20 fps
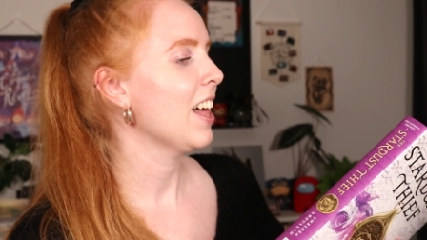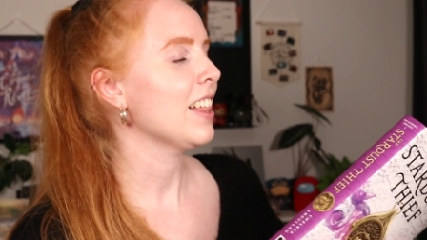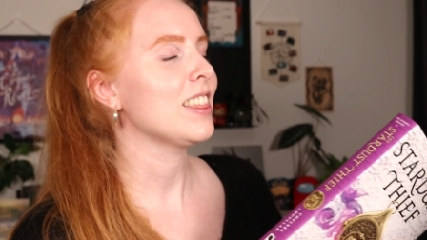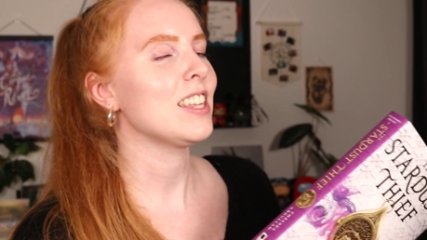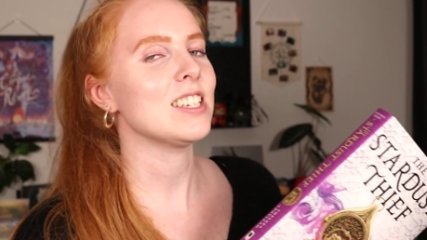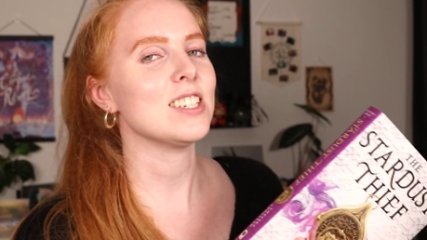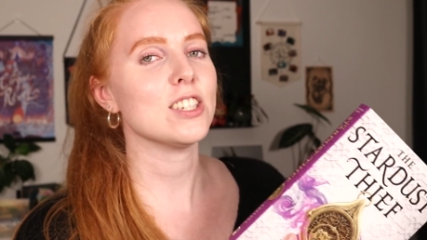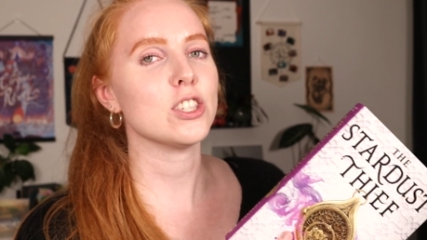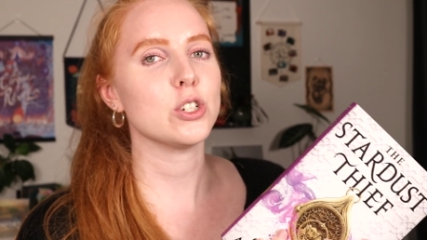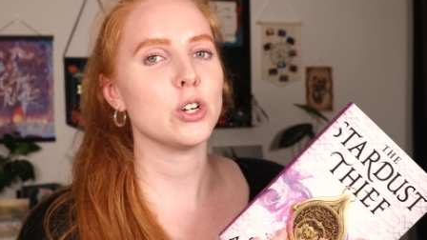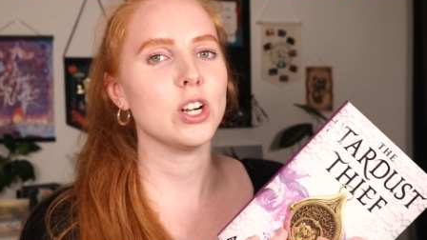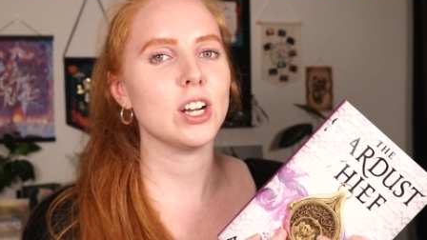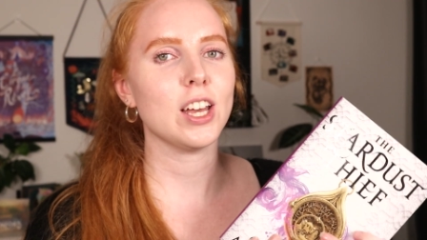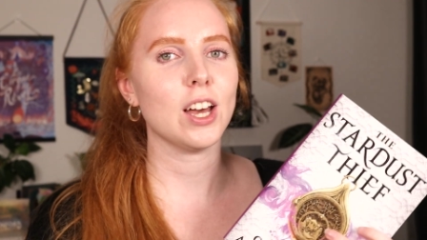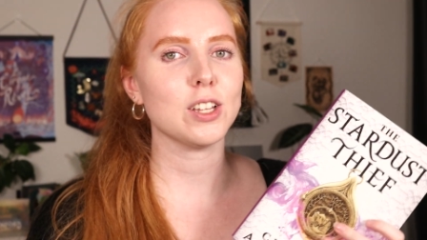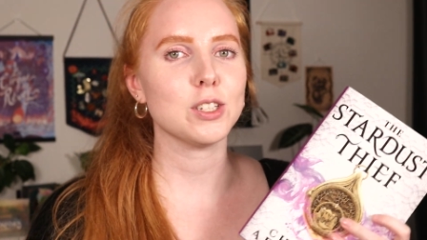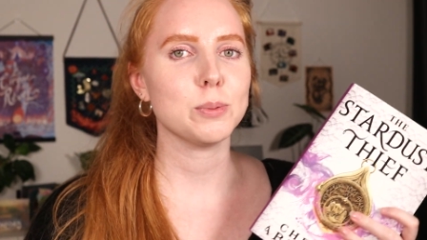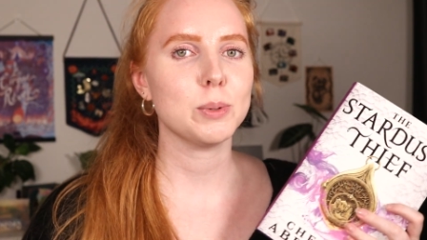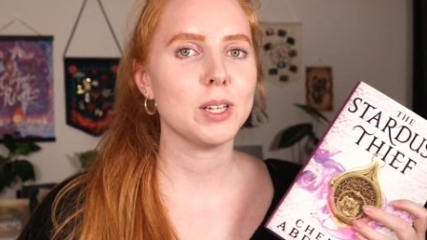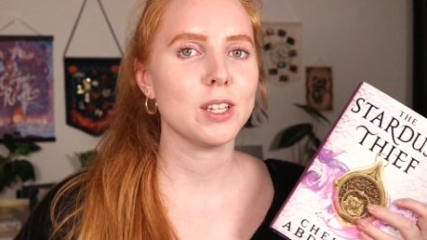This is turning
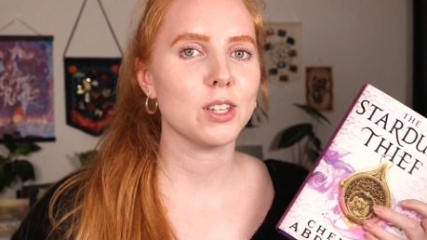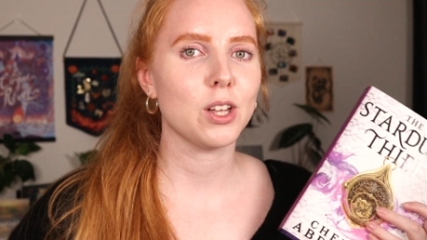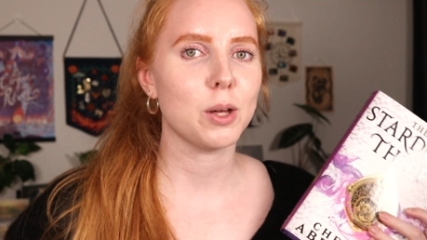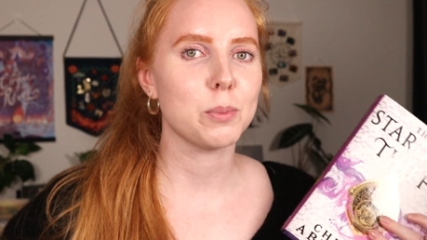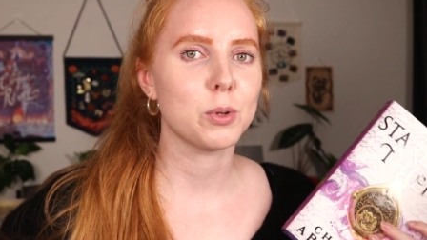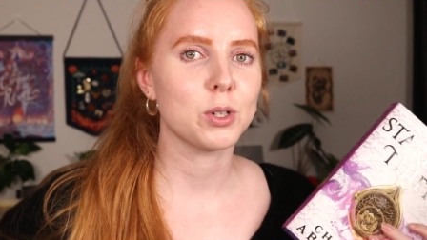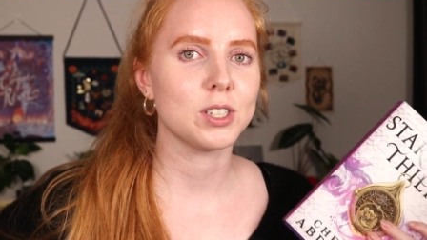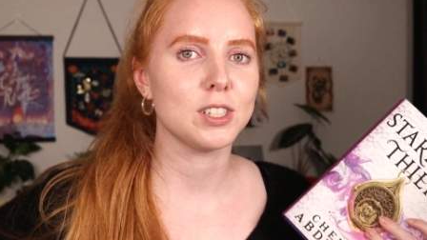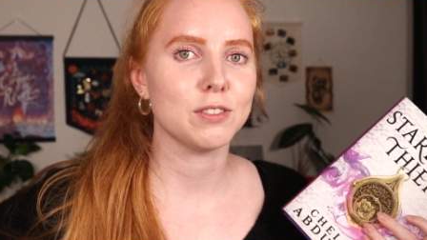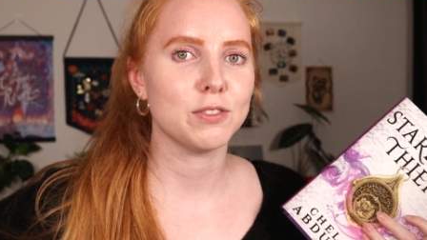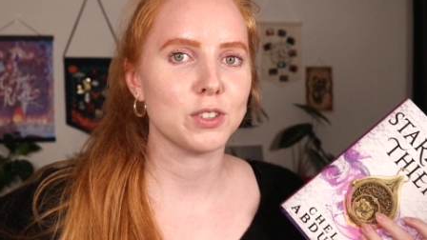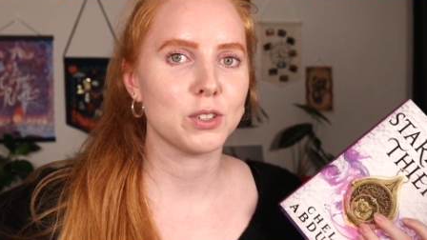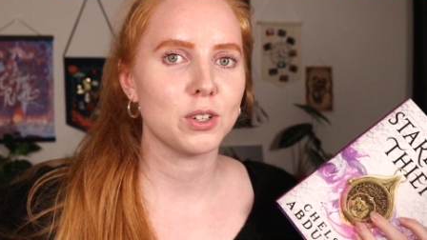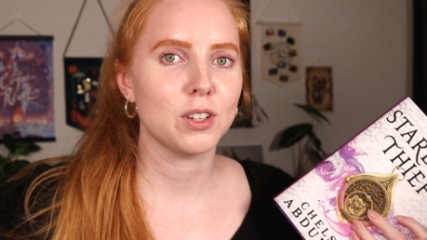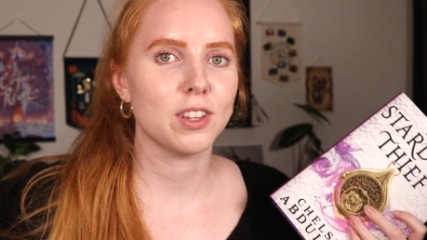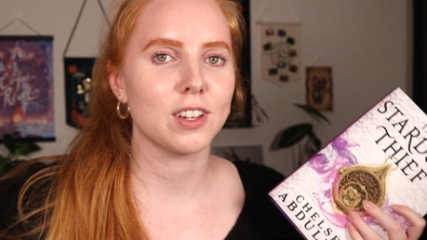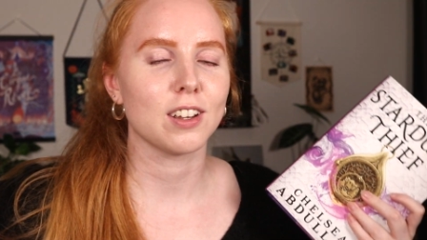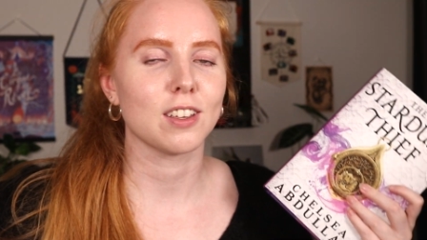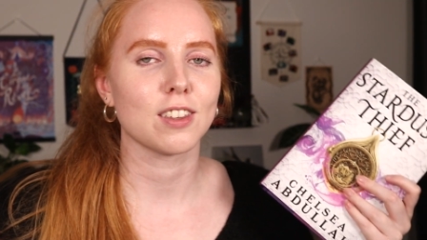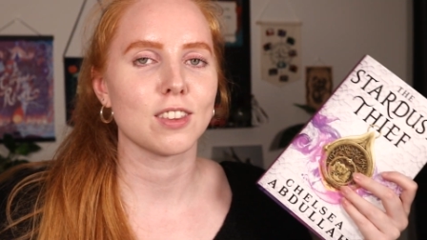out to be a lot more difficult
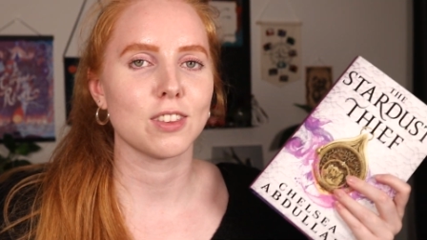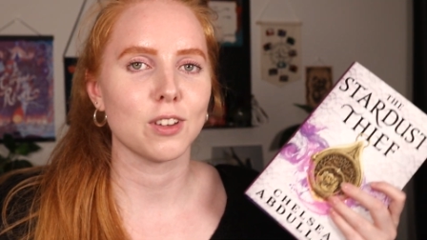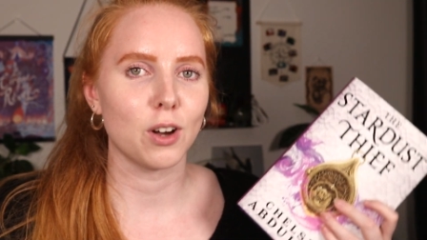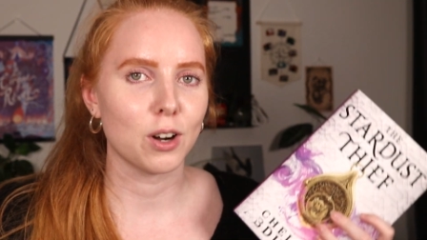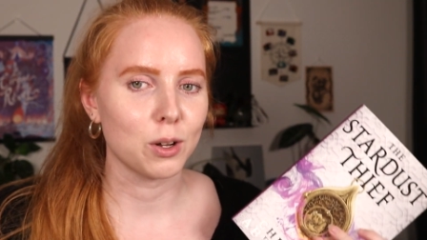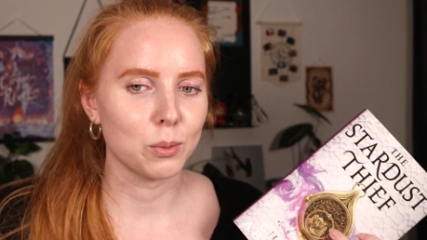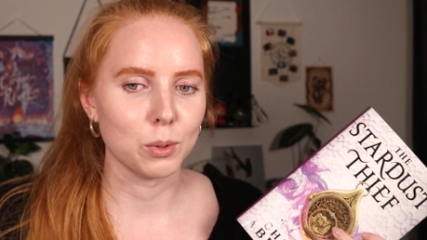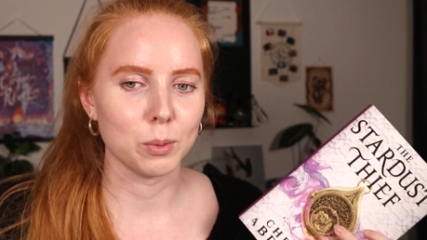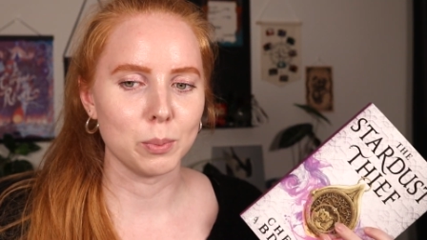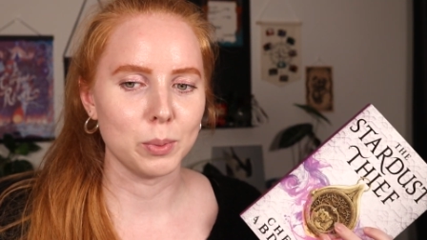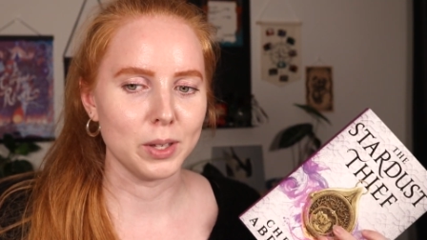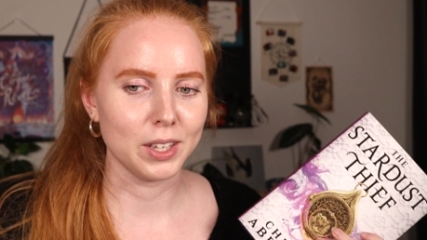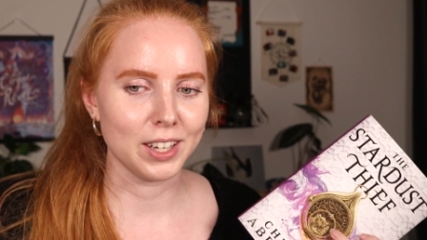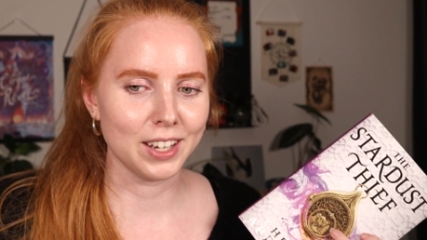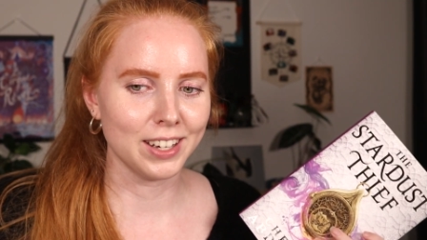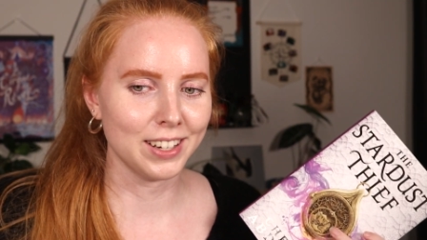than I thought it would be.